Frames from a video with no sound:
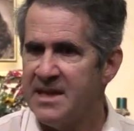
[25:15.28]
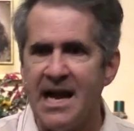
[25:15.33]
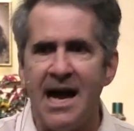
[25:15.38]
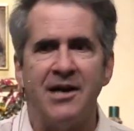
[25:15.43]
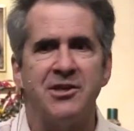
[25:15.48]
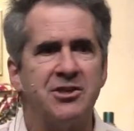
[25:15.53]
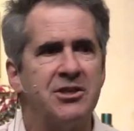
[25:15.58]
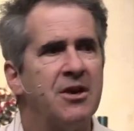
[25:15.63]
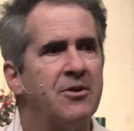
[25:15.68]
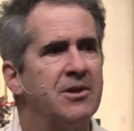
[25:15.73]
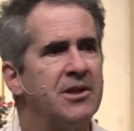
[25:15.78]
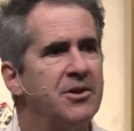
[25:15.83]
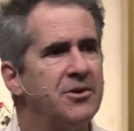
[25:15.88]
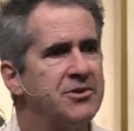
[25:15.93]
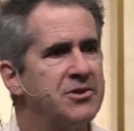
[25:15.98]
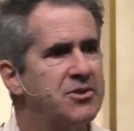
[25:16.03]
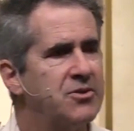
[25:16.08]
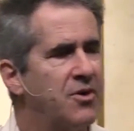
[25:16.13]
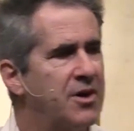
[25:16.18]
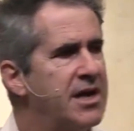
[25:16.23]
I'll share a little
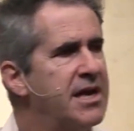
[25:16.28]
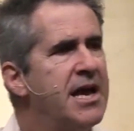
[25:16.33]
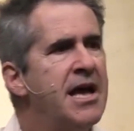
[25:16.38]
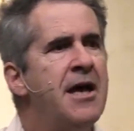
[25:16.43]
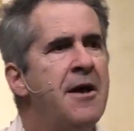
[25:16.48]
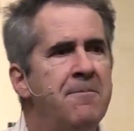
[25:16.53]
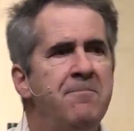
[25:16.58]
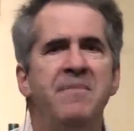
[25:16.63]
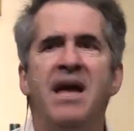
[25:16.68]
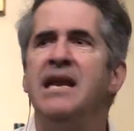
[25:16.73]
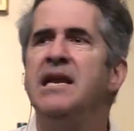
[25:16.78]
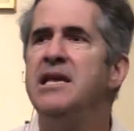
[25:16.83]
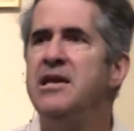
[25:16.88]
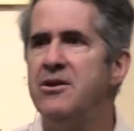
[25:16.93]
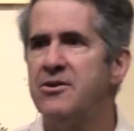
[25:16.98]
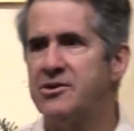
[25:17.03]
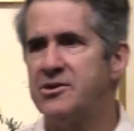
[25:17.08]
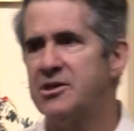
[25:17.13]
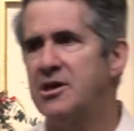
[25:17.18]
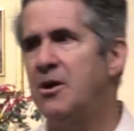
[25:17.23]
story. Many
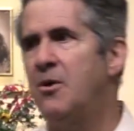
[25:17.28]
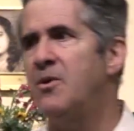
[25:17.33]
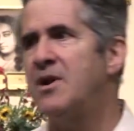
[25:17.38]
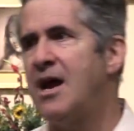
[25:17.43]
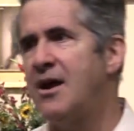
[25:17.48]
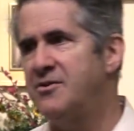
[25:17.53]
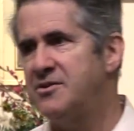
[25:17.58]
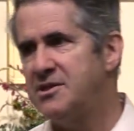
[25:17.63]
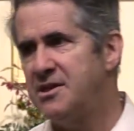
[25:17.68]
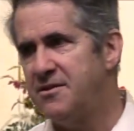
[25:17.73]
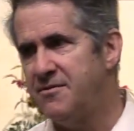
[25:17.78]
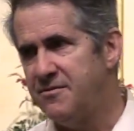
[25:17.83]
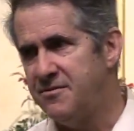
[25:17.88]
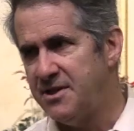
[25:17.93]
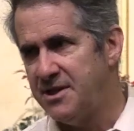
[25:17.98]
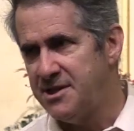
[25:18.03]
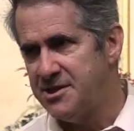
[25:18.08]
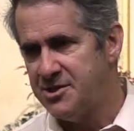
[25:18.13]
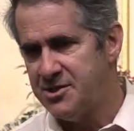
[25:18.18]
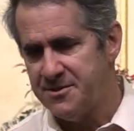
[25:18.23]
years ago when I was at the
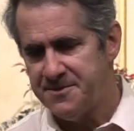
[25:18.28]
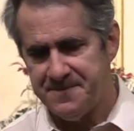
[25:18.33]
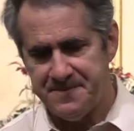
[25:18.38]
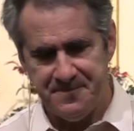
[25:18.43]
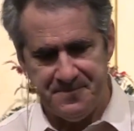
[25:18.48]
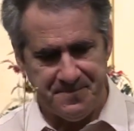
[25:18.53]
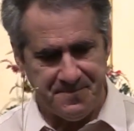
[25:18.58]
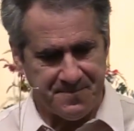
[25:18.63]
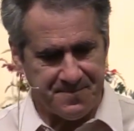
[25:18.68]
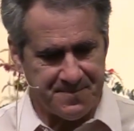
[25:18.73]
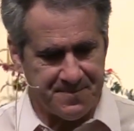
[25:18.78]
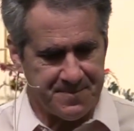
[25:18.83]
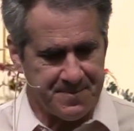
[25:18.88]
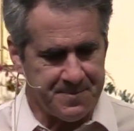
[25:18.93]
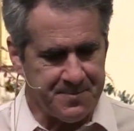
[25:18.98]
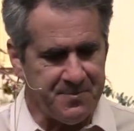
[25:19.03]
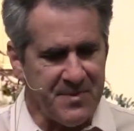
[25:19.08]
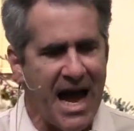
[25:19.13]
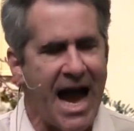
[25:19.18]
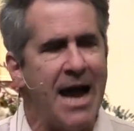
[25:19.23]
village,
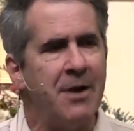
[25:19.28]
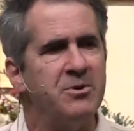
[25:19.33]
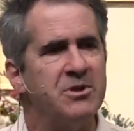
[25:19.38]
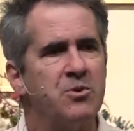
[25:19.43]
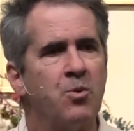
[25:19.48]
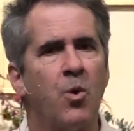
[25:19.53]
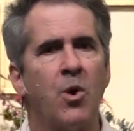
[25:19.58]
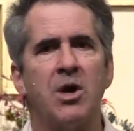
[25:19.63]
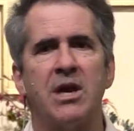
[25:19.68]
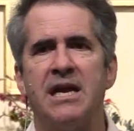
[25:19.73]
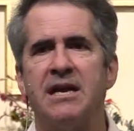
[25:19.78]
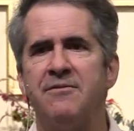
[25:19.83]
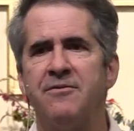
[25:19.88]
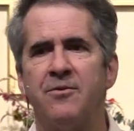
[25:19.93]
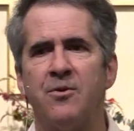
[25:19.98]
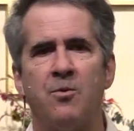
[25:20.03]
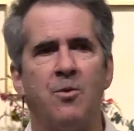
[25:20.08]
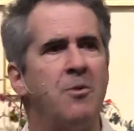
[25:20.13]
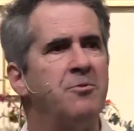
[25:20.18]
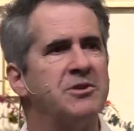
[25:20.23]
I was working
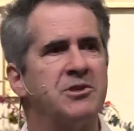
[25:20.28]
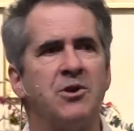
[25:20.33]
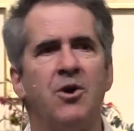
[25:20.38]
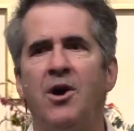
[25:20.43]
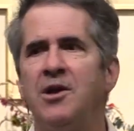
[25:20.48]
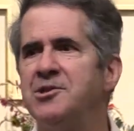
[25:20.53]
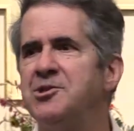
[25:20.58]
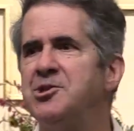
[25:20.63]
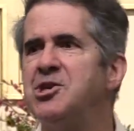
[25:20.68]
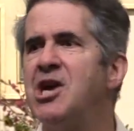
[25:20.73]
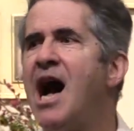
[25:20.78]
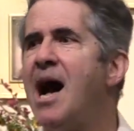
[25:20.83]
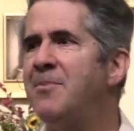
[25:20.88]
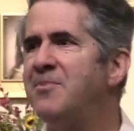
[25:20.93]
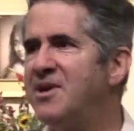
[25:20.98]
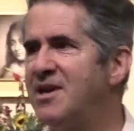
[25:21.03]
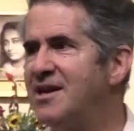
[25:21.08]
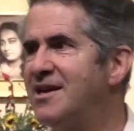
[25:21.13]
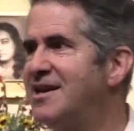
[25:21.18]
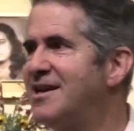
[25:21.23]
for what was called
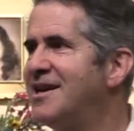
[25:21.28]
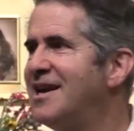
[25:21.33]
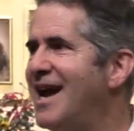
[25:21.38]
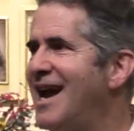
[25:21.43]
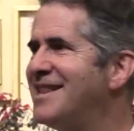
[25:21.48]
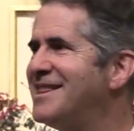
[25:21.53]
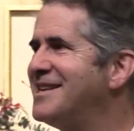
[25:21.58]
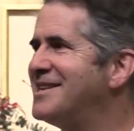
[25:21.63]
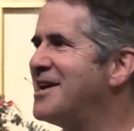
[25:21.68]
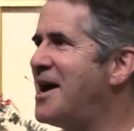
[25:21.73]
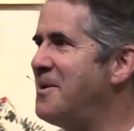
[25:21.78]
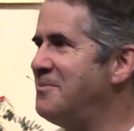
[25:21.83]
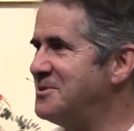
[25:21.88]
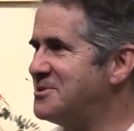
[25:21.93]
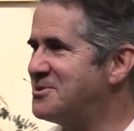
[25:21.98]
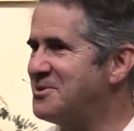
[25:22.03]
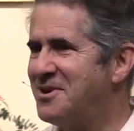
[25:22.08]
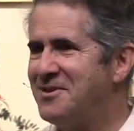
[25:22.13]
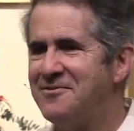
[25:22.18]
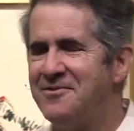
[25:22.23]
JAPA at the time. It was
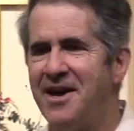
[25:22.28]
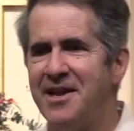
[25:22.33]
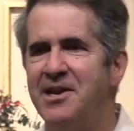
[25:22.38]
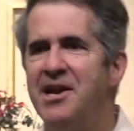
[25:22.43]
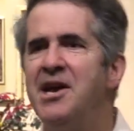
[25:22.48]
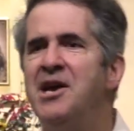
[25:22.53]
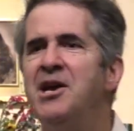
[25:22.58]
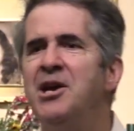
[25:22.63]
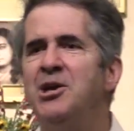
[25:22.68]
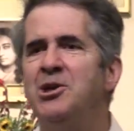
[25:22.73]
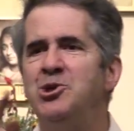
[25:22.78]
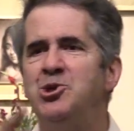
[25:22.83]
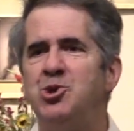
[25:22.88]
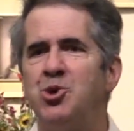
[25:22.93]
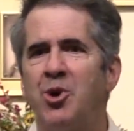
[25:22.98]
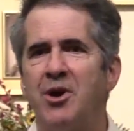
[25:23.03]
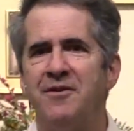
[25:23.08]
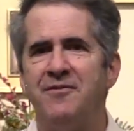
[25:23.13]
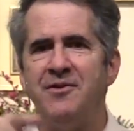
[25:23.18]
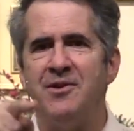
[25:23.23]
sort of fun.
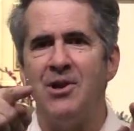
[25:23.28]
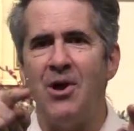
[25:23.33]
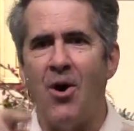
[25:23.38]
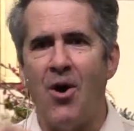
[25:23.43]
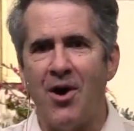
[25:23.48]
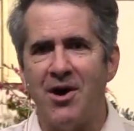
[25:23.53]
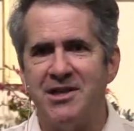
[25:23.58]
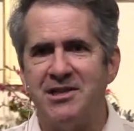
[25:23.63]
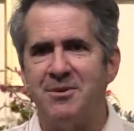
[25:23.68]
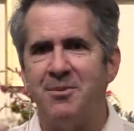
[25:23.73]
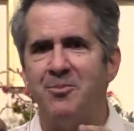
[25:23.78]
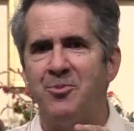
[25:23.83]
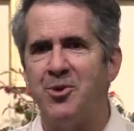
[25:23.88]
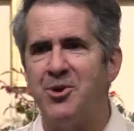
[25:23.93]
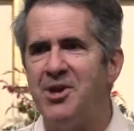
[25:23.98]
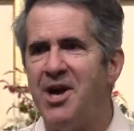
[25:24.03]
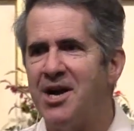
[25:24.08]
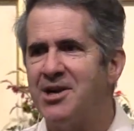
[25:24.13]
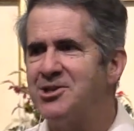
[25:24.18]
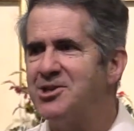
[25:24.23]
Joyful Arts
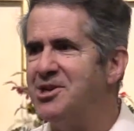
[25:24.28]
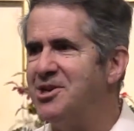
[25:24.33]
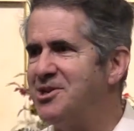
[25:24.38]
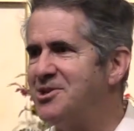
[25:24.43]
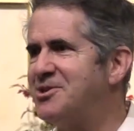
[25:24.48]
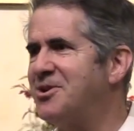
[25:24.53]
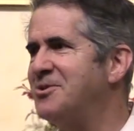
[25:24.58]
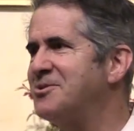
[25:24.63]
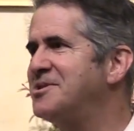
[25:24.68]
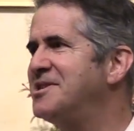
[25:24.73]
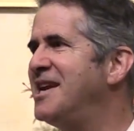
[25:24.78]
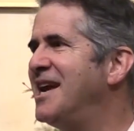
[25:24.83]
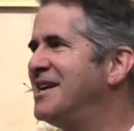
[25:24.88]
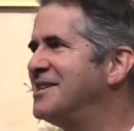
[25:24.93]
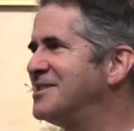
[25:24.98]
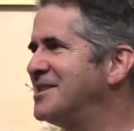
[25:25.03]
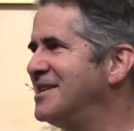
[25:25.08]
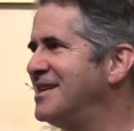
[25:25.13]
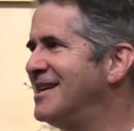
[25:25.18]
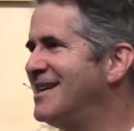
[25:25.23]
Production
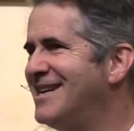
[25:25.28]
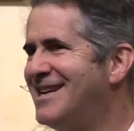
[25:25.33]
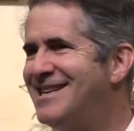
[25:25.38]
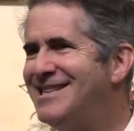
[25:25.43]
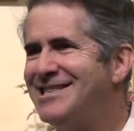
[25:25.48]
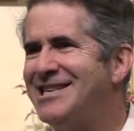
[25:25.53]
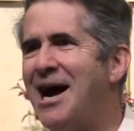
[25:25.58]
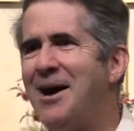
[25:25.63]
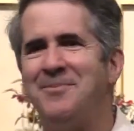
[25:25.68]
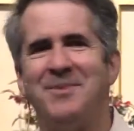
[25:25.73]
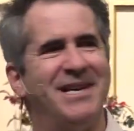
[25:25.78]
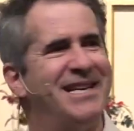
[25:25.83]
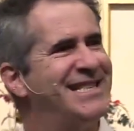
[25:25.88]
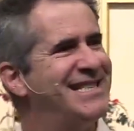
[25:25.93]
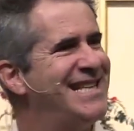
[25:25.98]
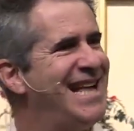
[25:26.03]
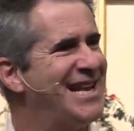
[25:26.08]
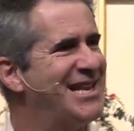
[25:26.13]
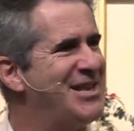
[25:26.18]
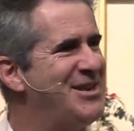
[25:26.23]
Association. JAPA,
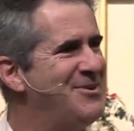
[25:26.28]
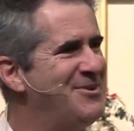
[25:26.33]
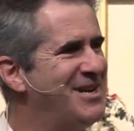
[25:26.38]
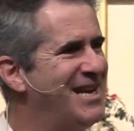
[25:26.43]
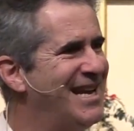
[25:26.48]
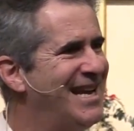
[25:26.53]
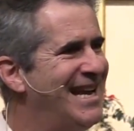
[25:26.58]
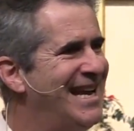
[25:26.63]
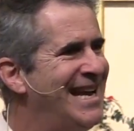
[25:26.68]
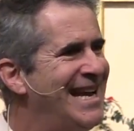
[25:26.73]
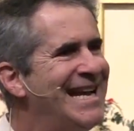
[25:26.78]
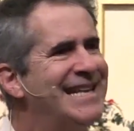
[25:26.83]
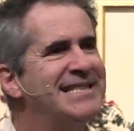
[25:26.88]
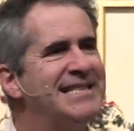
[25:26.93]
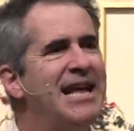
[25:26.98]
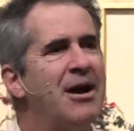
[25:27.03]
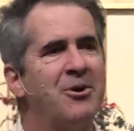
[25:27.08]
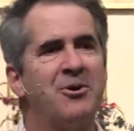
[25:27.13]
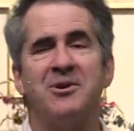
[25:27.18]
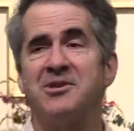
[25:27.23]
isn't that cute? It's
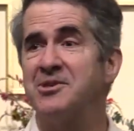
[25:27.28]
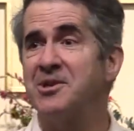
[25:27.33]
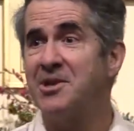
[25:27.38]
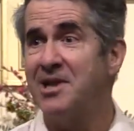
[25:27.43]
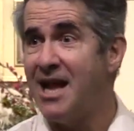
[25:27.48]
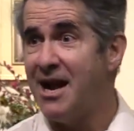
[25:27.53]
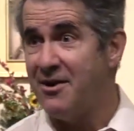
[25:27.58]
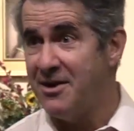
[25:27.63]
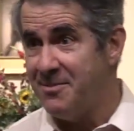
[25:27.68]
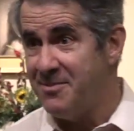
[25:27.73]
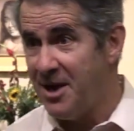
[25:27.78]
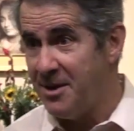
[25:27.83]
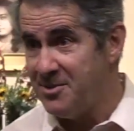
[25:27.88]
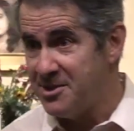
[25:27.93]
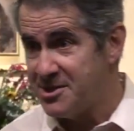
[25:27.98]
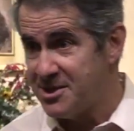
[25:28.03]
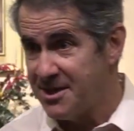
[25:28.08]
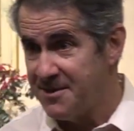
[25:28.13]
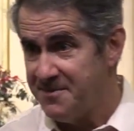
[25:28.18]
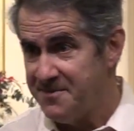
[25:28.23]
now Crystal Clarity
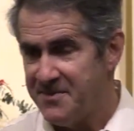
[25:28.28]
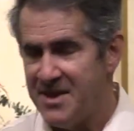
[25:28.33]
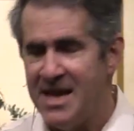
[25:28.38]
Publishing.